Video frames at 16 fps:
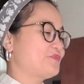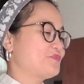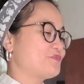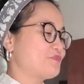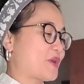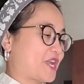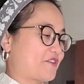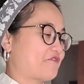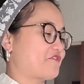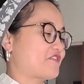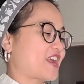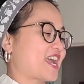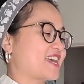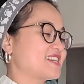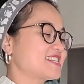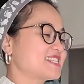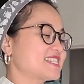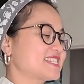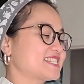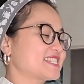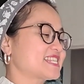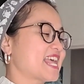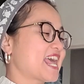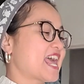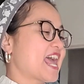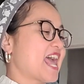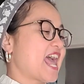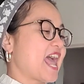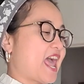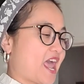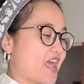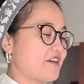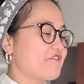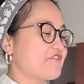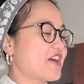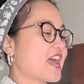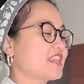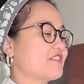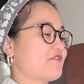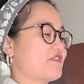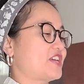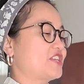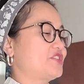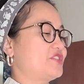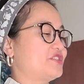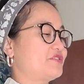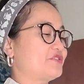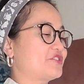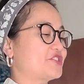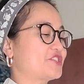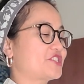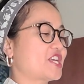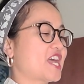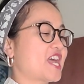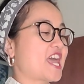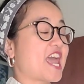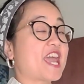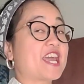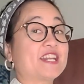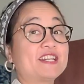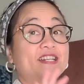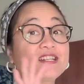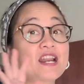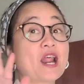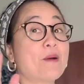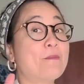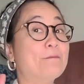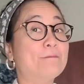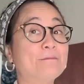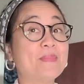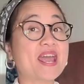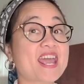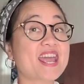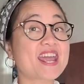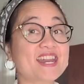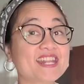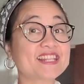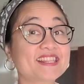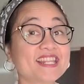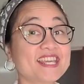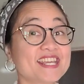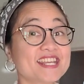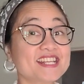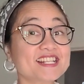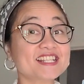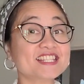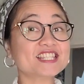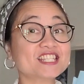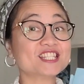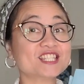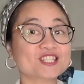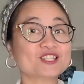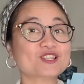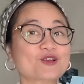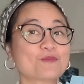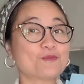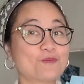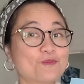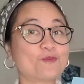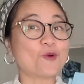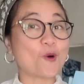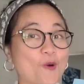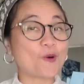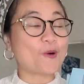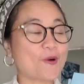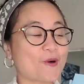make friends, have adventures, and many things more.